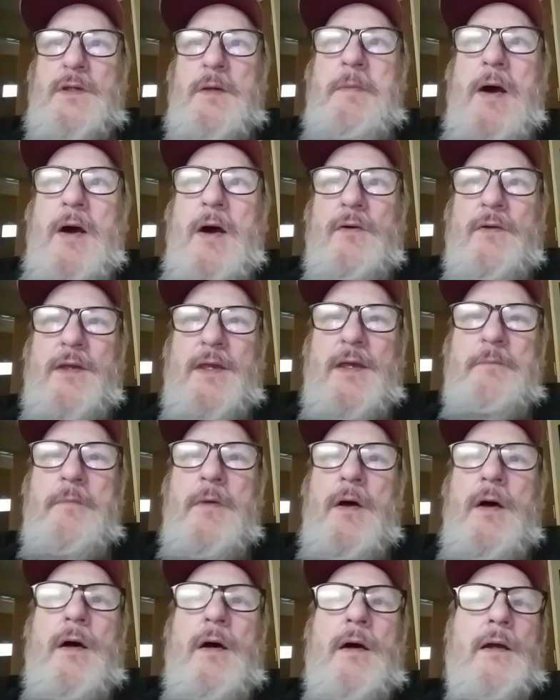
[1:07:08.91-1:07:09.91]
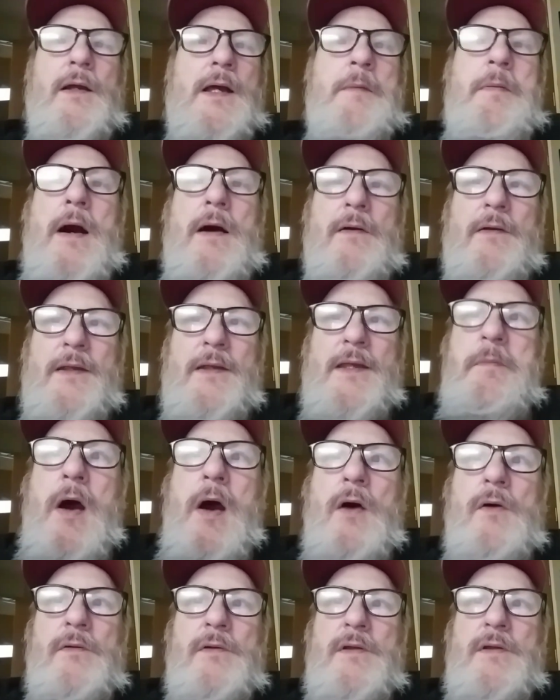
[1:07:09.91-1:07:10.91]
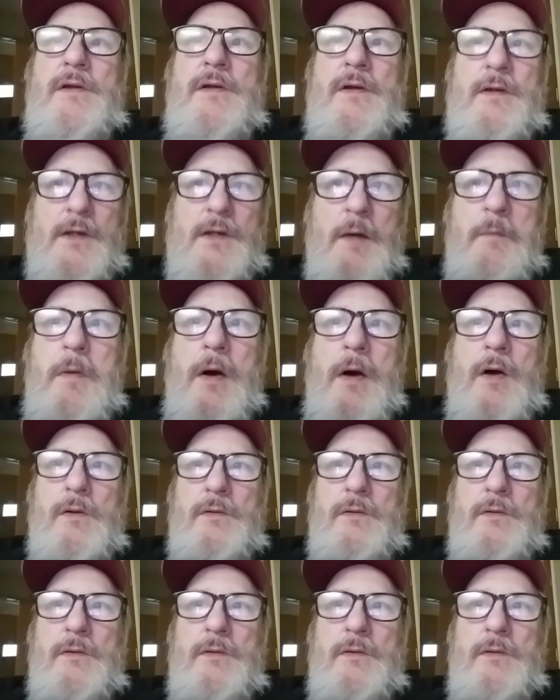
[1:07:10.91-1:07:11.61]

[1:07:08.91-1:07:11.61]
Come on, come on, come on, come